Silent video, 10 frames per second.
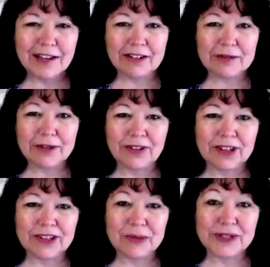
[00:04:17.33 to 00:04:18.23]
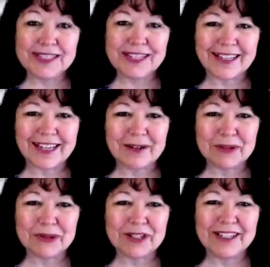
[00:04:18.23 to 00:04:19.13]
All right, moving on to Wednesday,
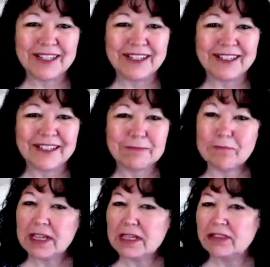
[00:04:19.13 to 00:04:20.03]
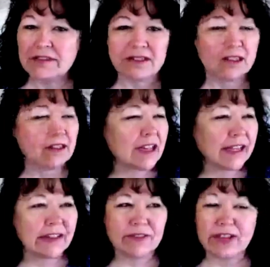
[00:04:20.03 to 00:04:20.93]
April 29th. There's a
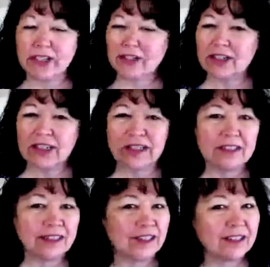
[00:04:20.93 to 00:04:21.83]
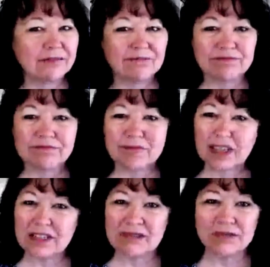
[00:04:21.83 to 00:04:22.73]
lack of clarity in the air,
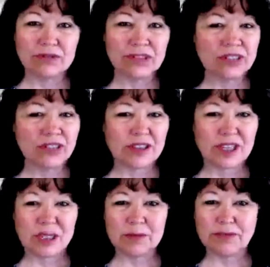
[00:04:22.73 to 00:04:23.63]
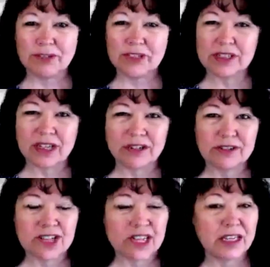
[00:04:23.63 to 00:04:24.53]
and it's really the theme for the
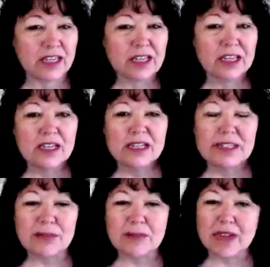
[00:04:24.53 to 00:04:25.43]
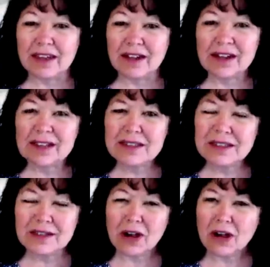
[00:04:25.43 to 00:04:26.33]
entire day. Some chaos
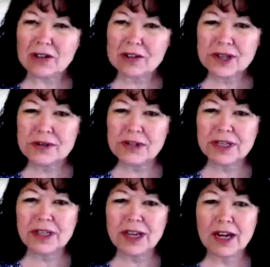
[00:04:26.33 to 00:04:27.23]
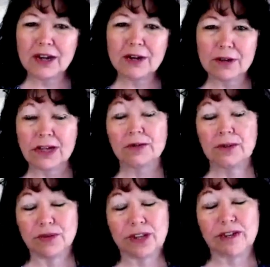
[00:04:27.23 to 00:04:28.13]
is also in the air,
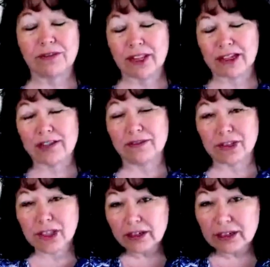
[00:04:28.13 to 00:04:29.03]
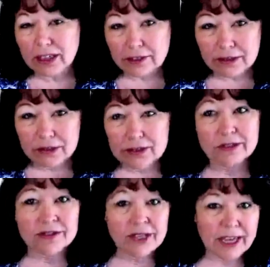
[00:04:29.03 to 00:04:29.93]
and when we have lack of clarity, of course,
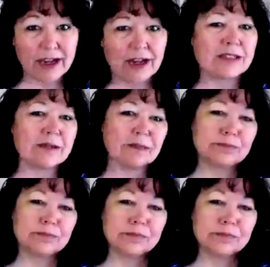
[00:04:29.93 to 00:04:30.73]
there's chaos.